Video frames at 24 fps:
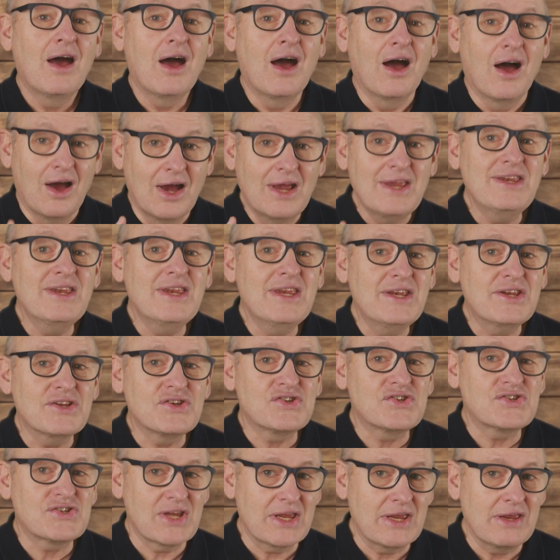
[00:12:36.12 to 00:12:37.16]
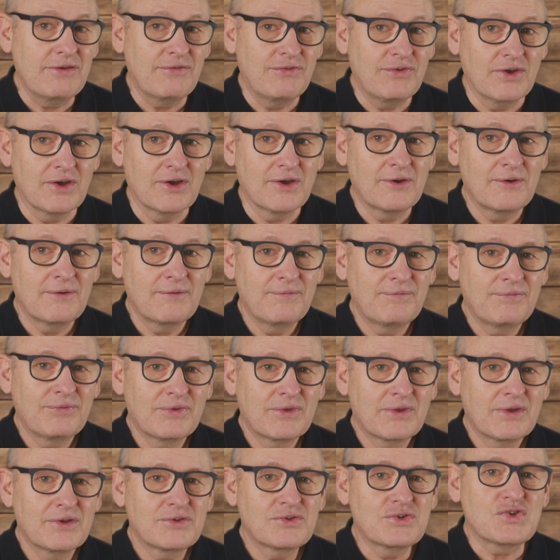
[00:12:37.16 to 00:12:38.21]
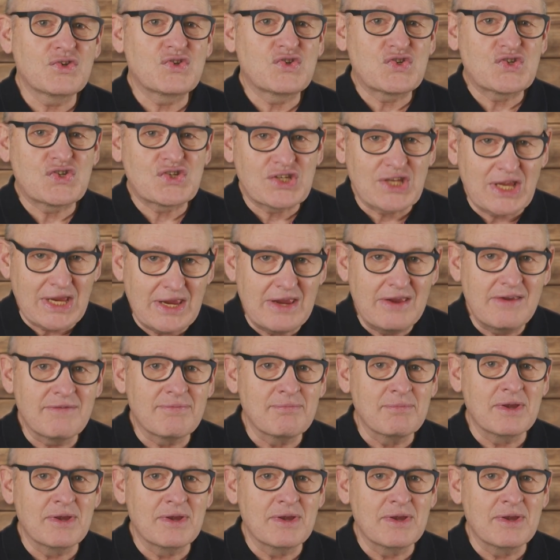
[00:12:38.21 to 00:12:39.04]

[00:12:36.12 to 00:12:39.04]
I need a savior to save